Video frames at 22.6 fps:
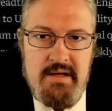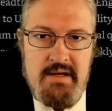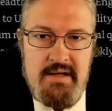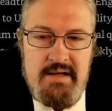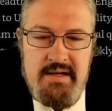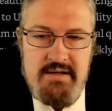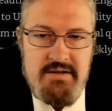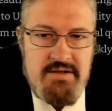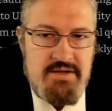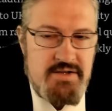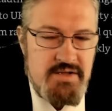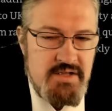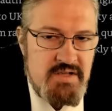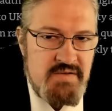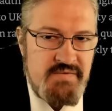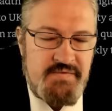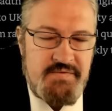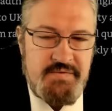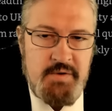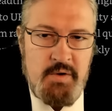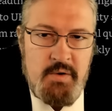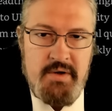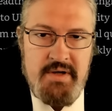He's just
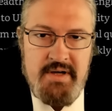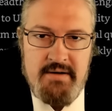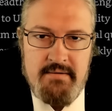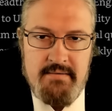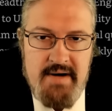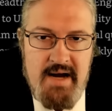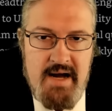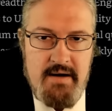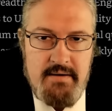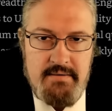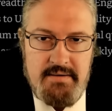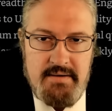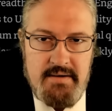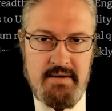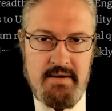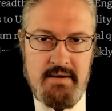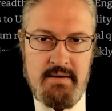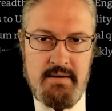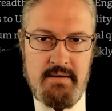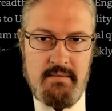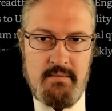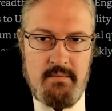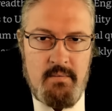floating around.
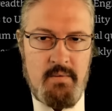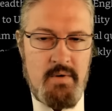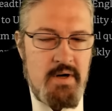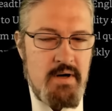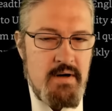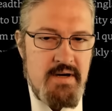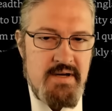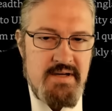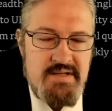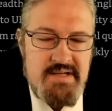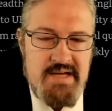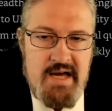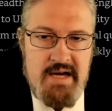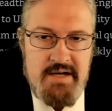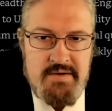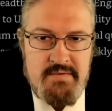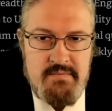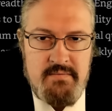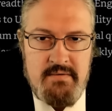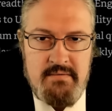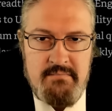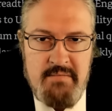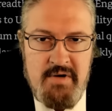What are his
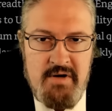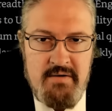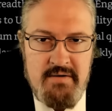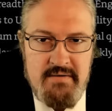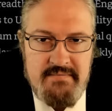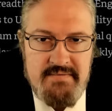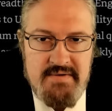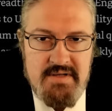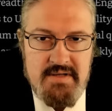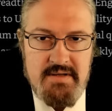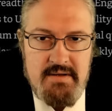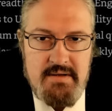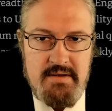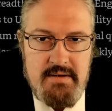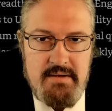actual motives?